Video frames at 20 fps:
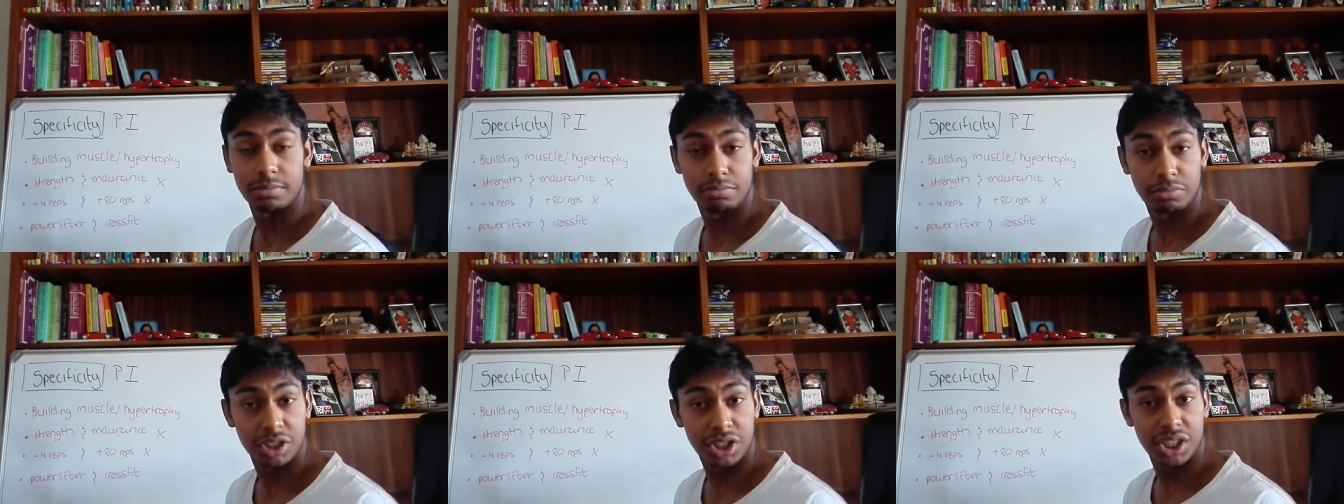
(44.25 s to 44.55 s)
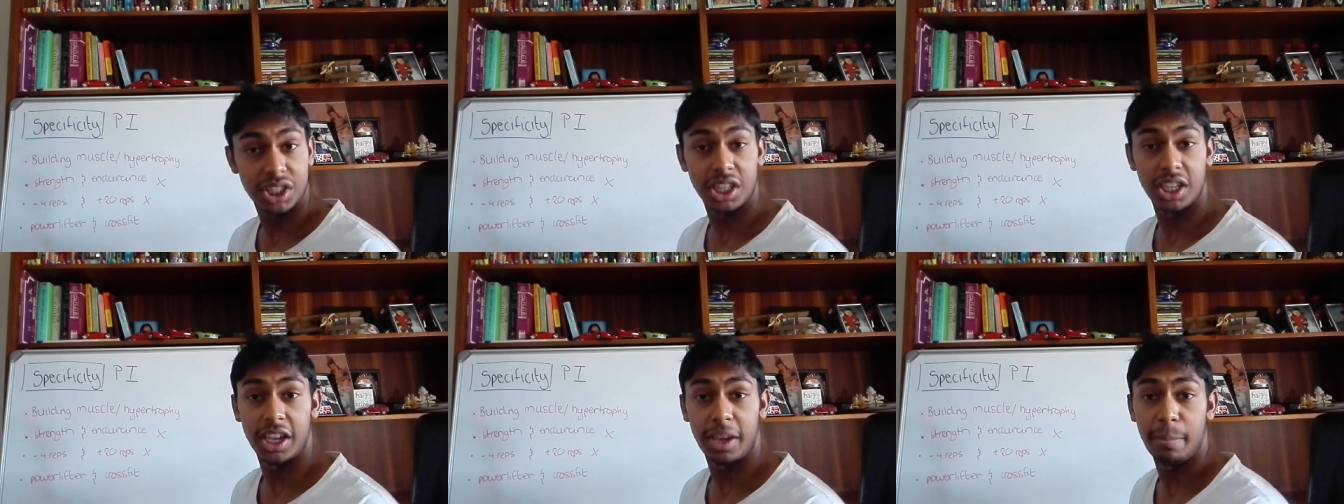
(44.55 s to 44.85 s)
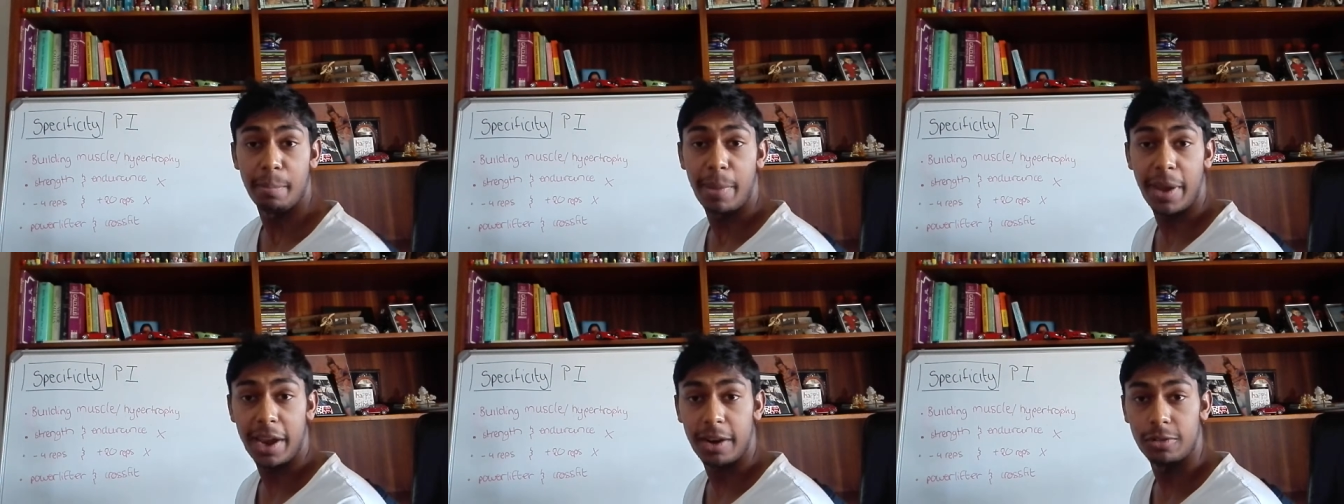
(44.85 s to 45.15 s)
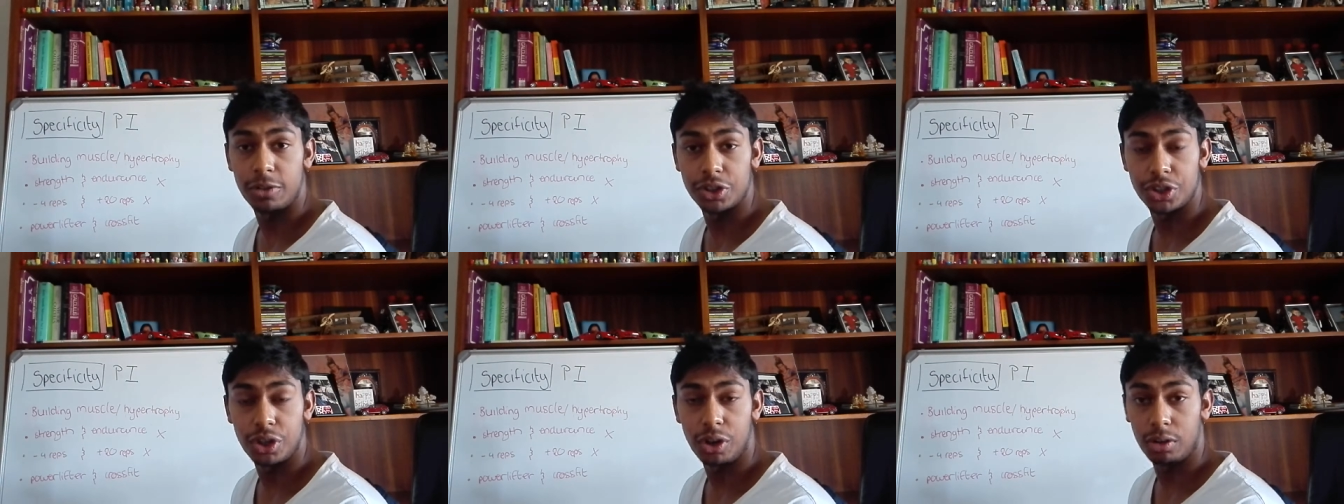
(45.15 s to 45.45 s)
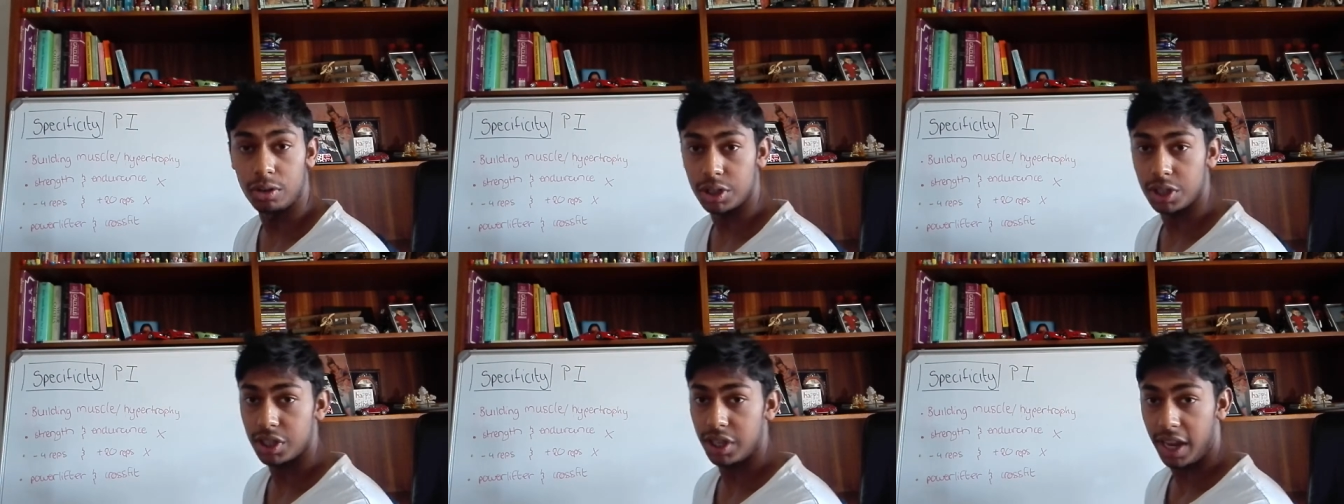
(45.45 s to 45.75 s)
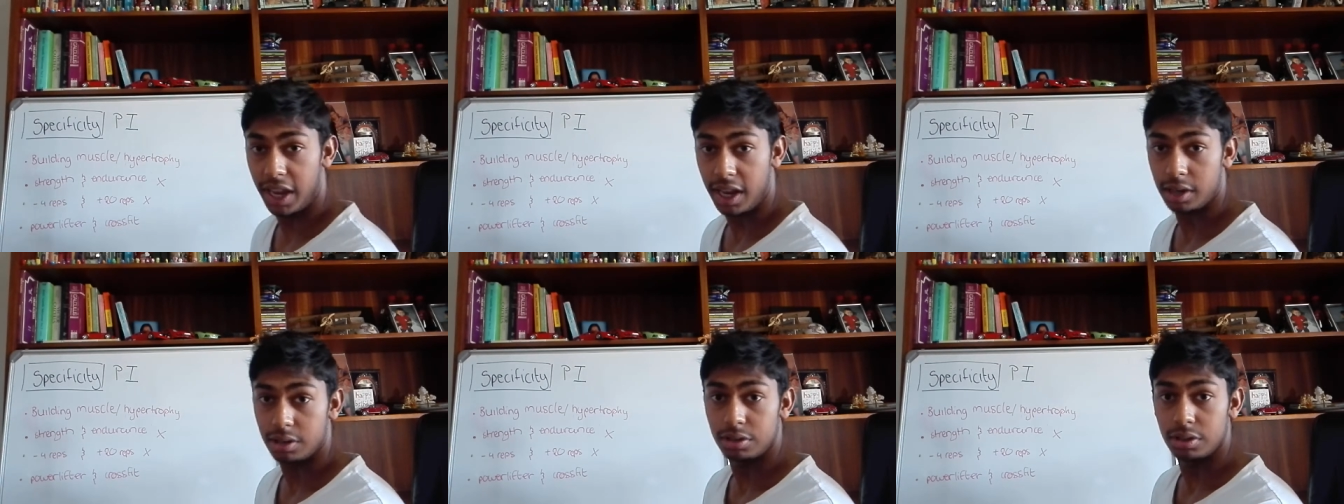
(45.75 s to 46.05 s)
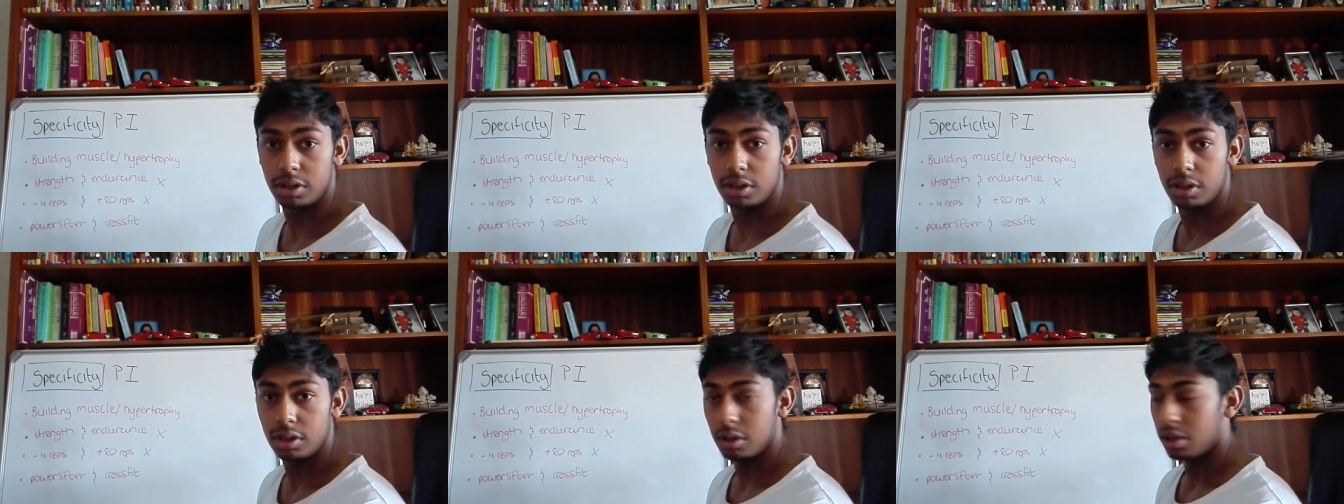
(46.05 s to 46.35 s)
see impaired results and
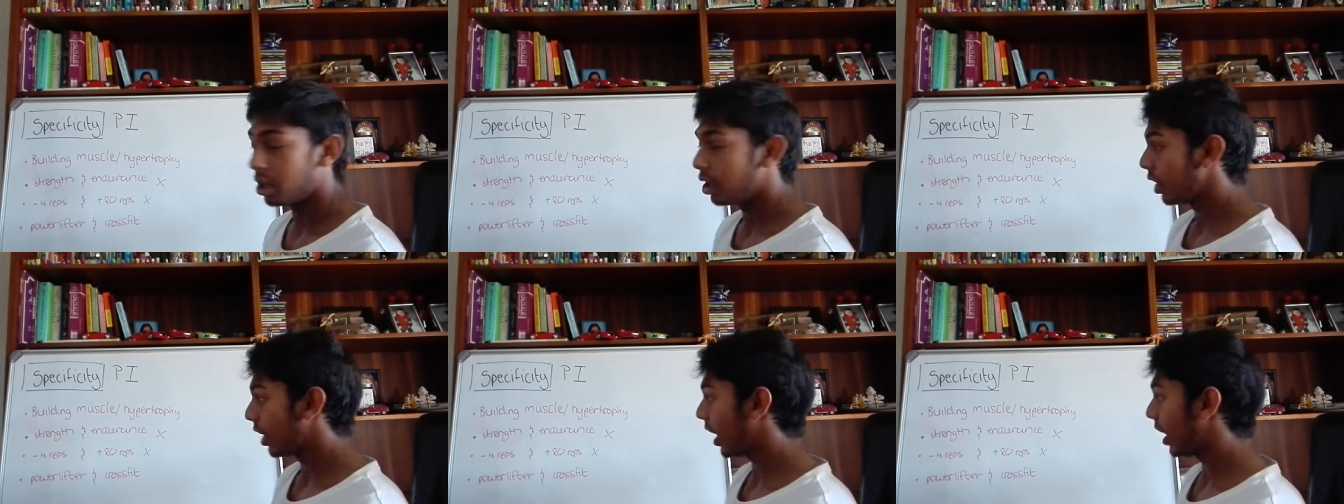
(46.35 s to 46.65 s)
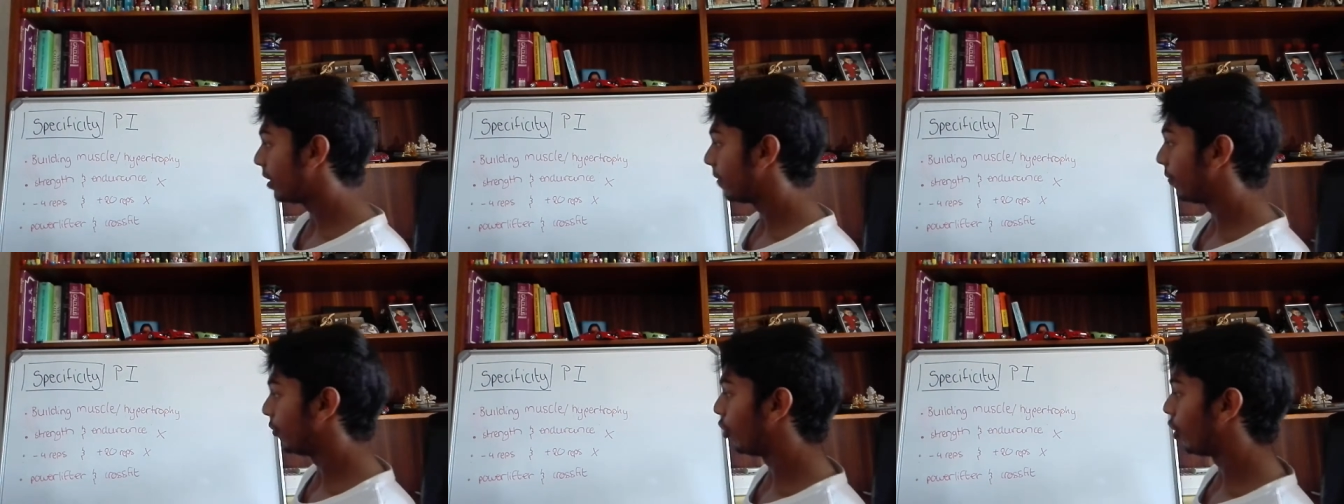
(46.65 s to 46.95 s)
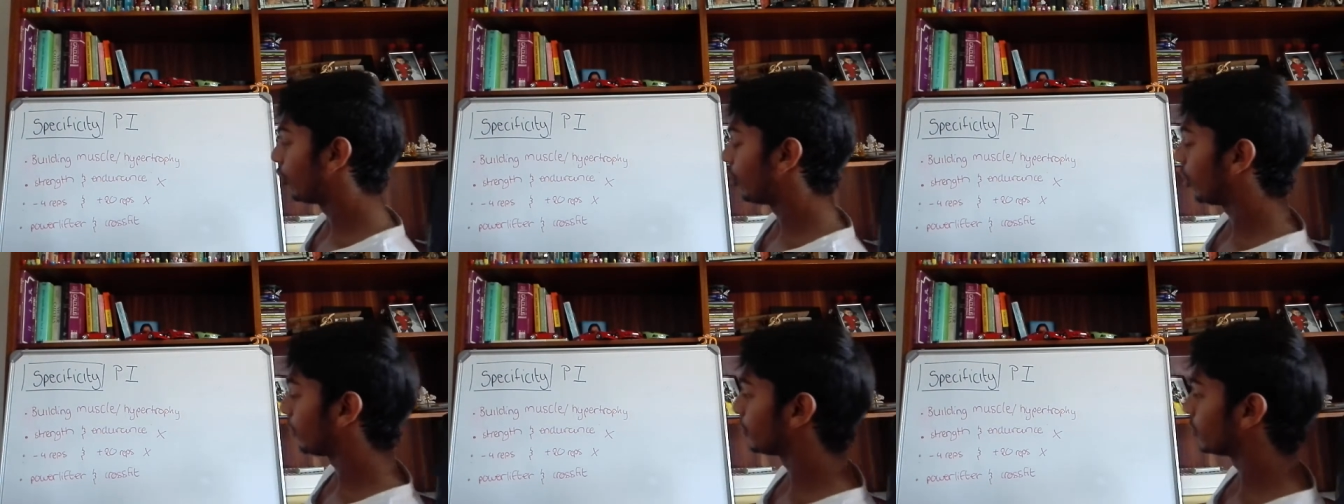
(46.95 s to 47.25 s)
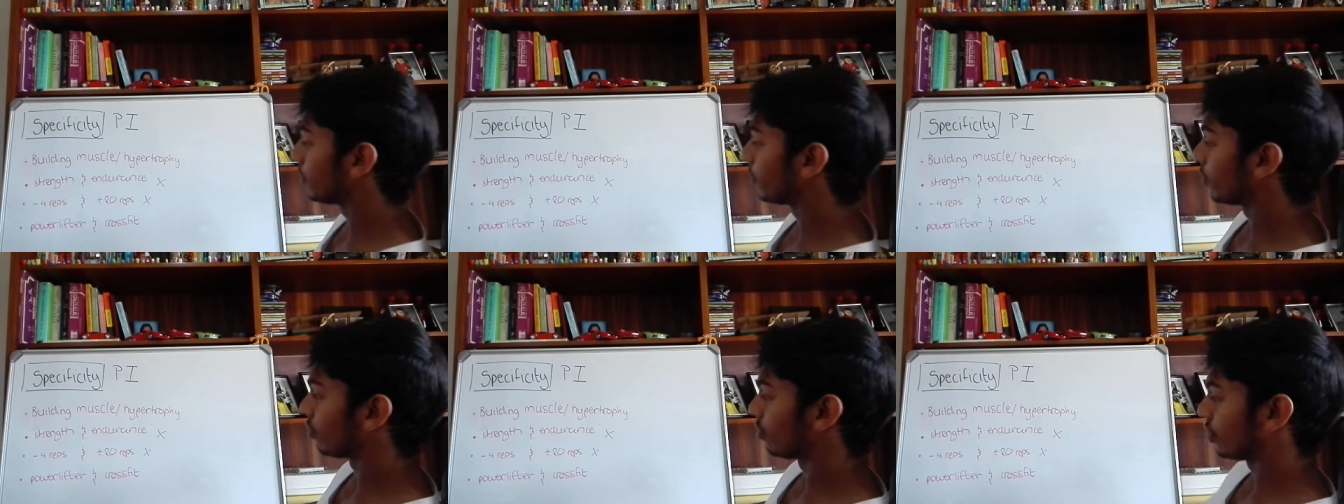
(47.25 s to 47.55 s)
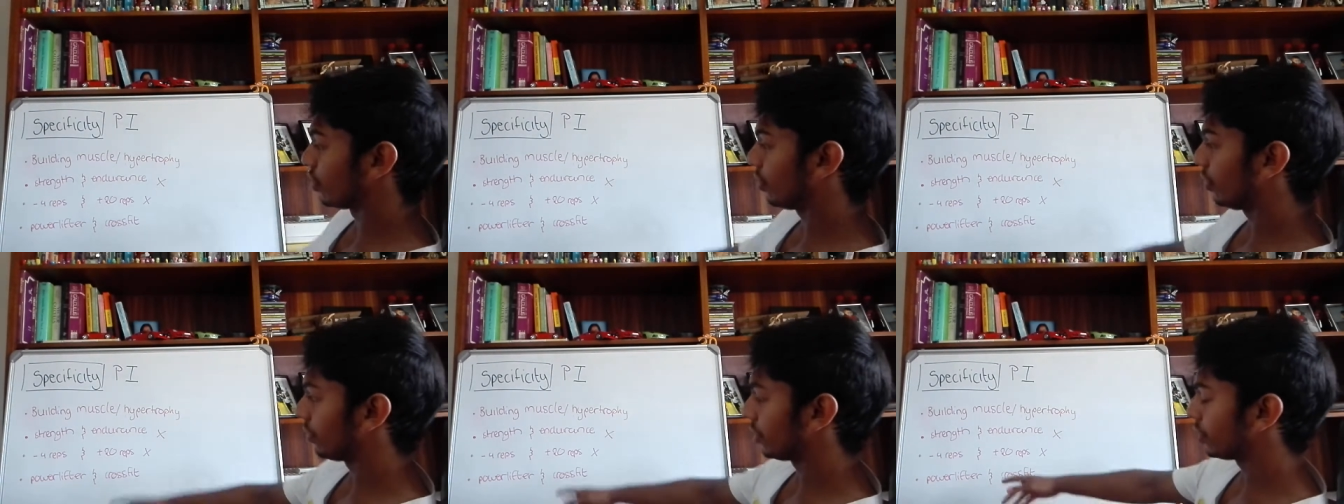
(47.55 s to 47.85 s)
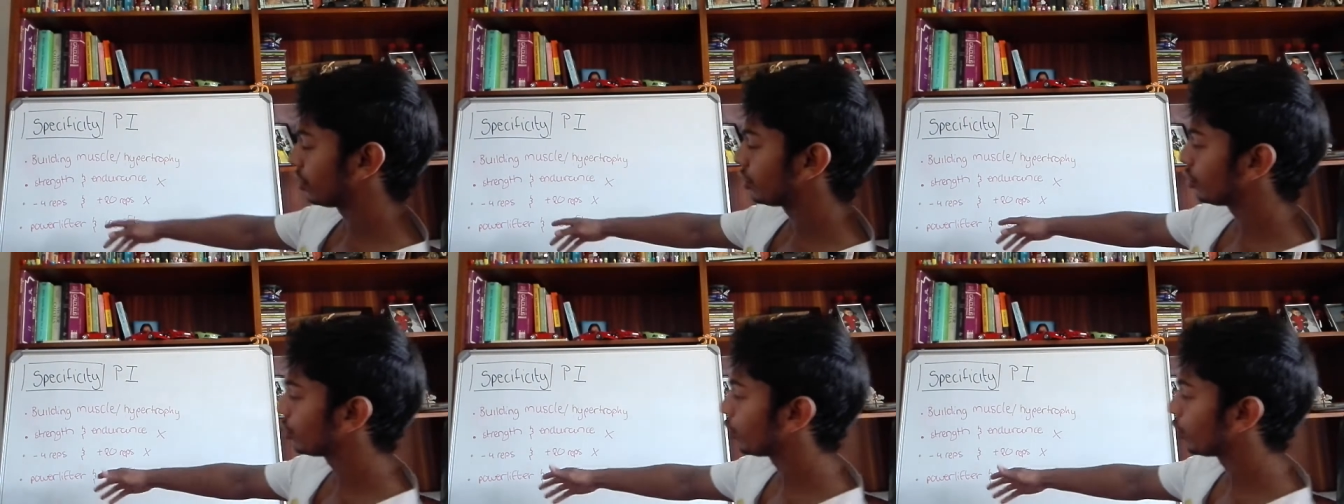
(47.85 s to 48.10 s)
kind of non-optimal results.